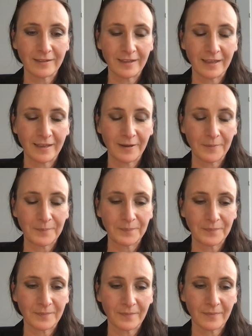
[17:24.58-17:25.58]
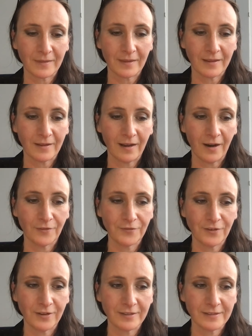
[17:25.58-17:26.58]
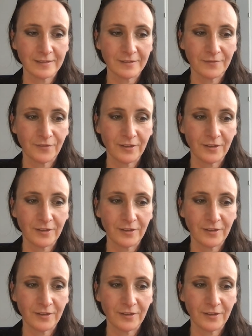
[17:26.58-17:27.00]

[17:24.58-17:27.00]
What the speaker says: the our first